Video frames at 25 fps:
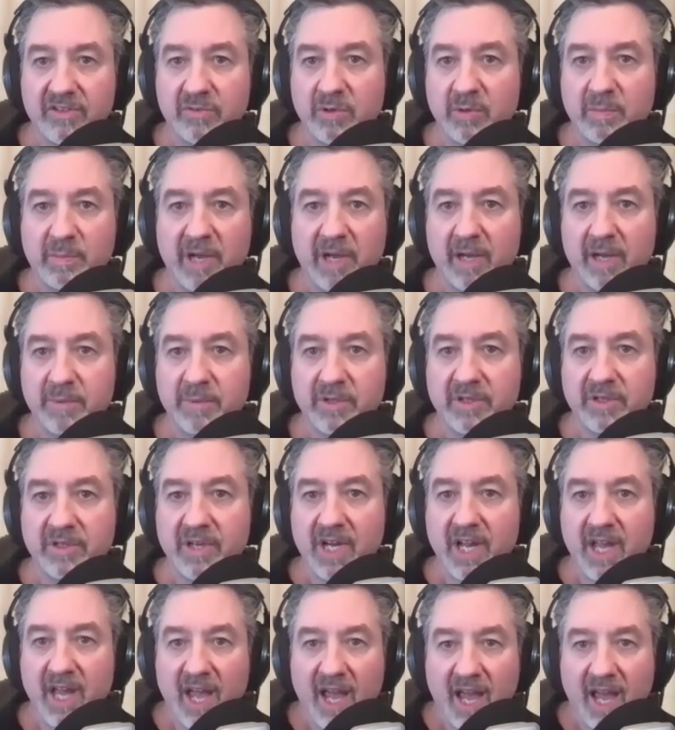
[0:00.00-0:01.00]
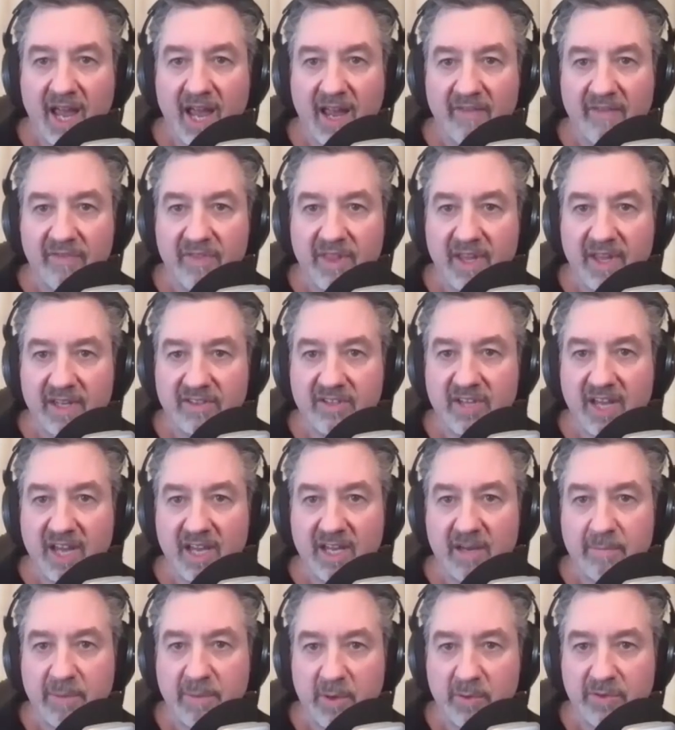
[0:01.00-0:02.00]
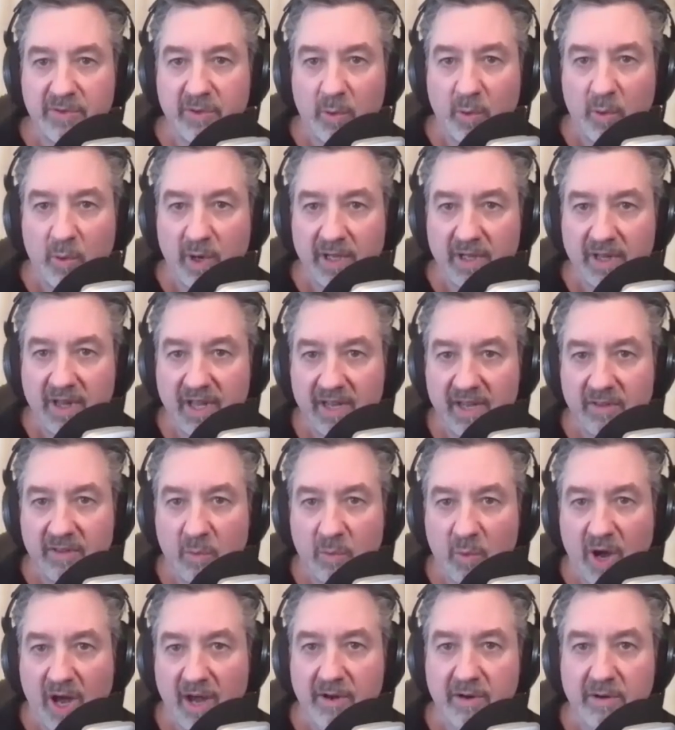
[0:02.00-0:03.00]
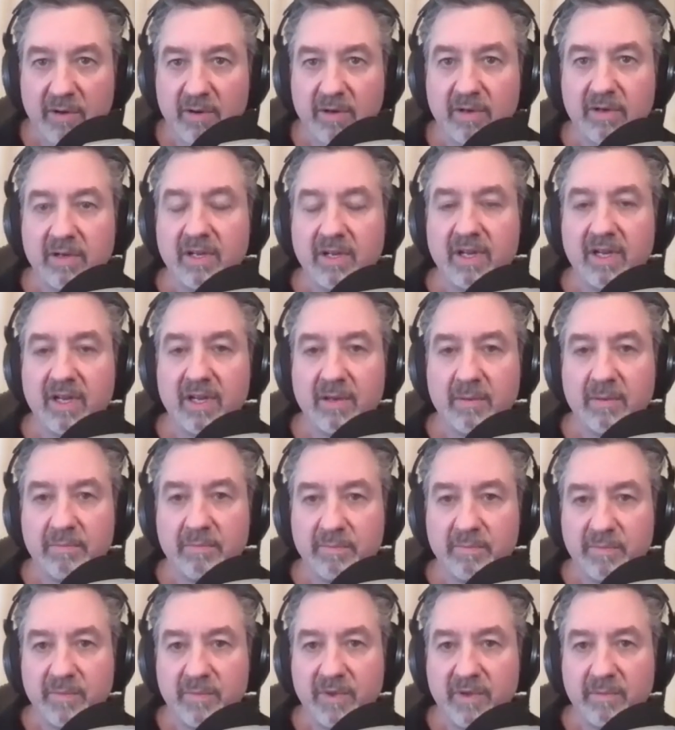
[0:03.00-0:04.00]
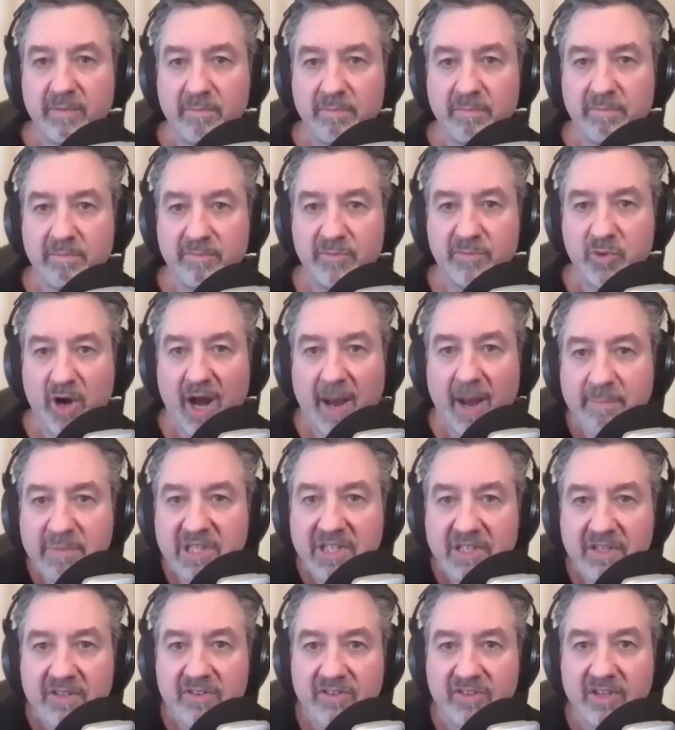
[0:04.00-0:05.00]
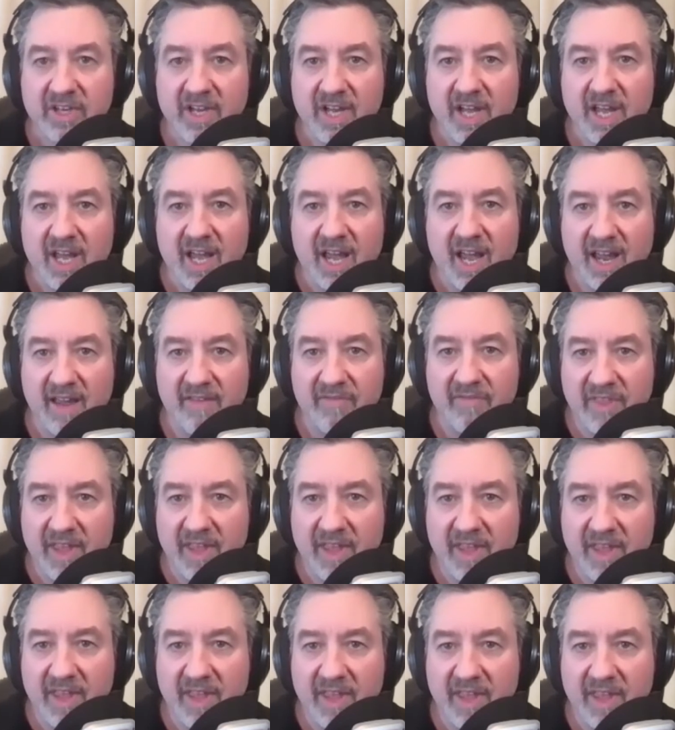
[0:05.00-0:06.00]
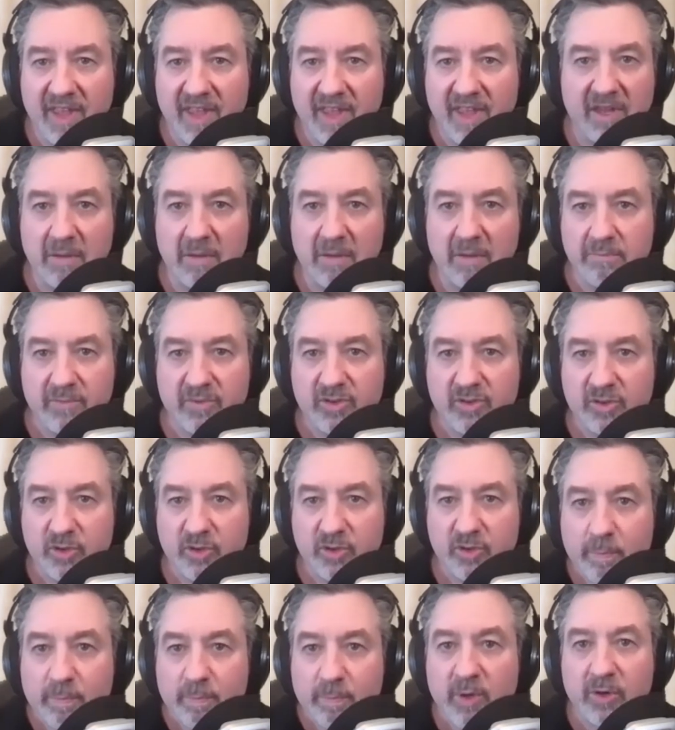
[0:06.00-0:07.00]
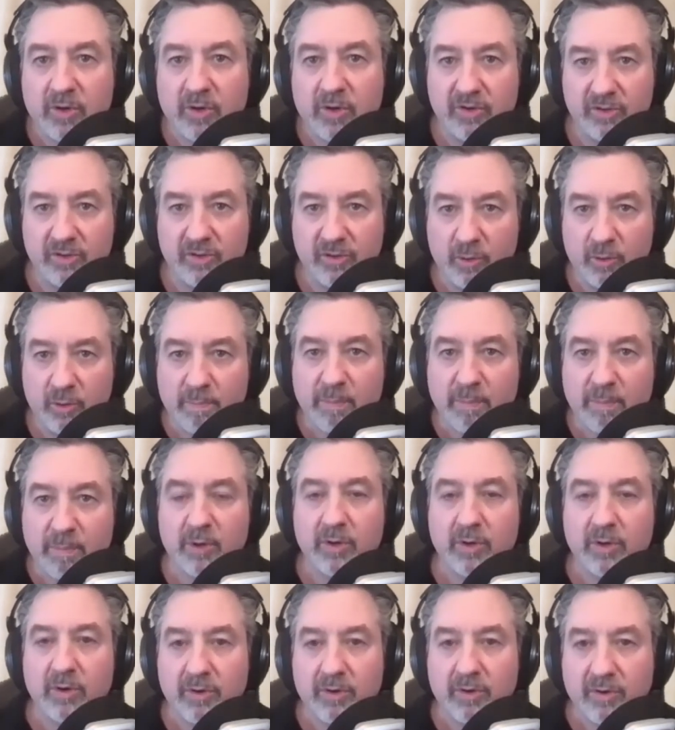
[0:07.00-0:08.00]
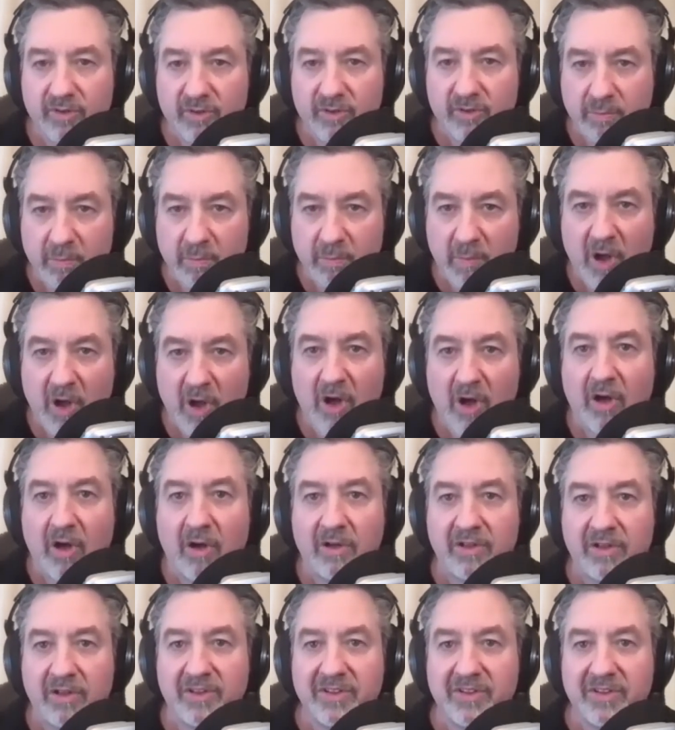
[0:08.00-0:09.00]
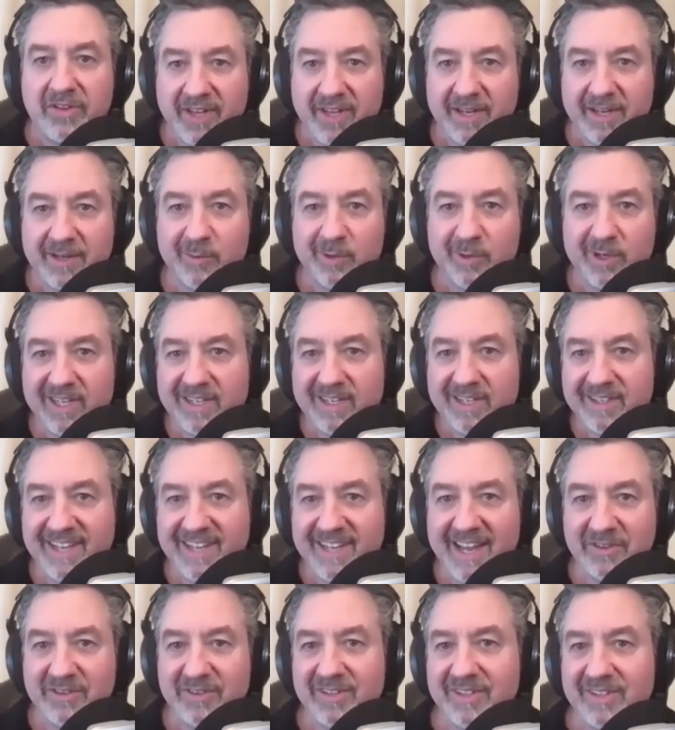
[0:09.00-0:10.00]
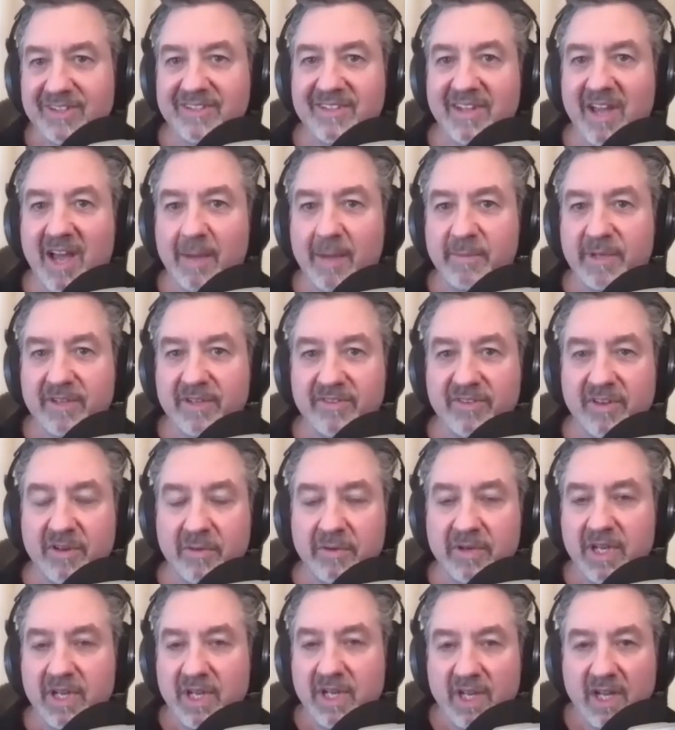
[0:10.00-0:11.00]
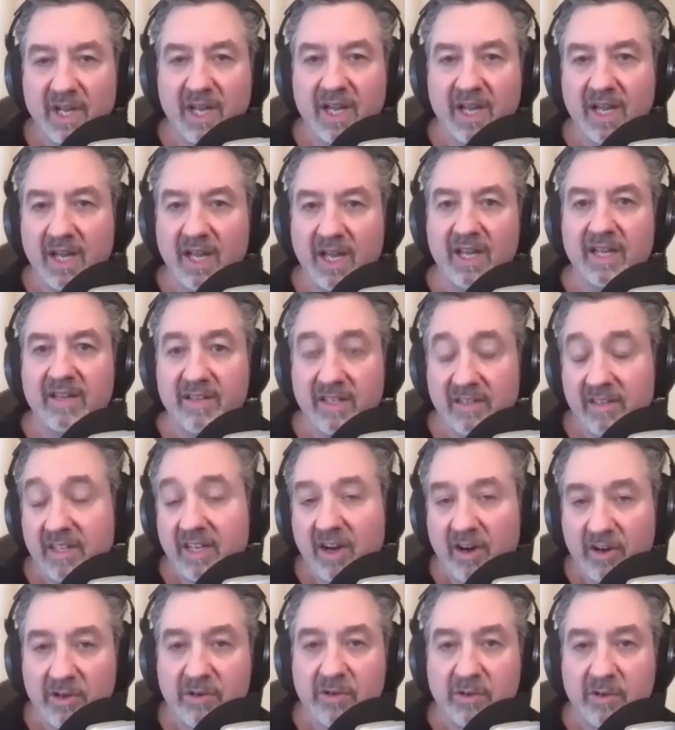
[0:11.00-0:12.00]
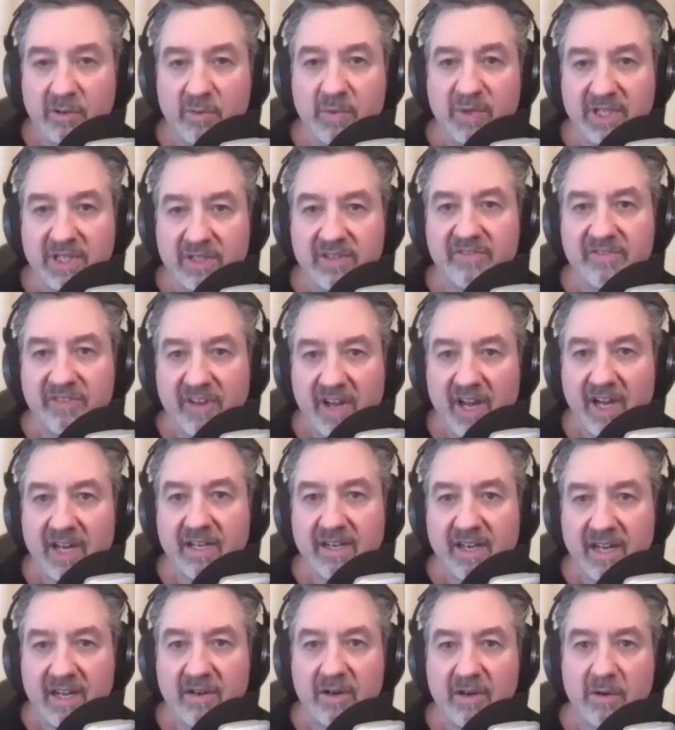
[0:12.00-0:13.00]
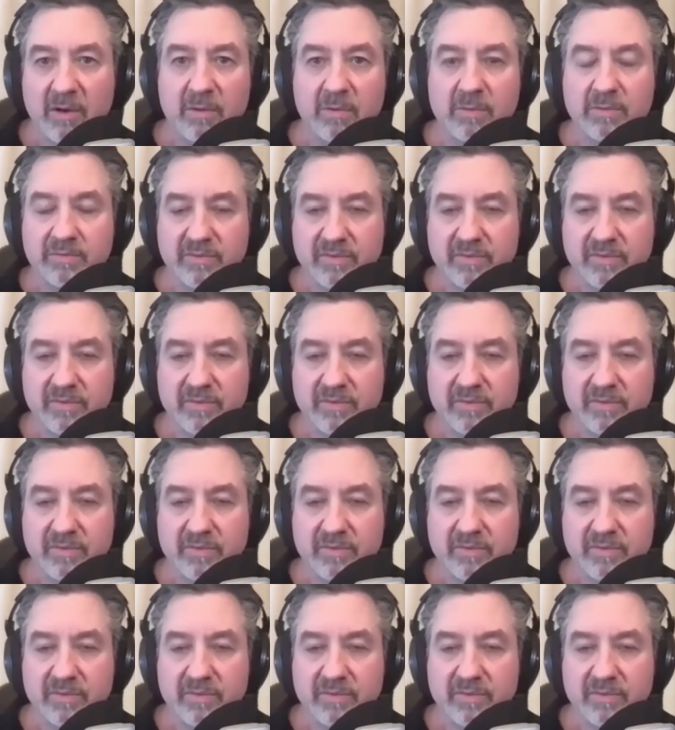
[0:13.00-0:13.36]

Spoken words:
real popular. And they take both the oil and the water droplets and they make them super, super small, like we're getting down to the atomic zone. And in the article, we define nano